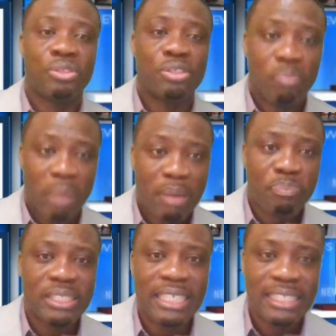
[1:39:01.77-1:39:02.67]
my
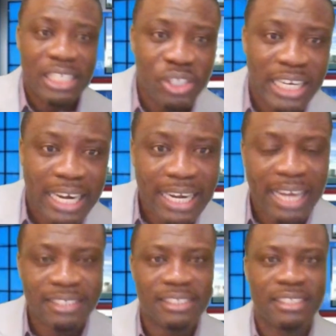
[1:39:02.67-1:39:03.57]
presentation and
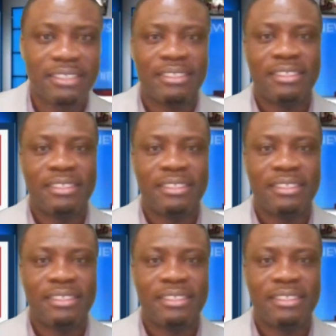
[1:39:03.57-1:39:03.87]
analysis,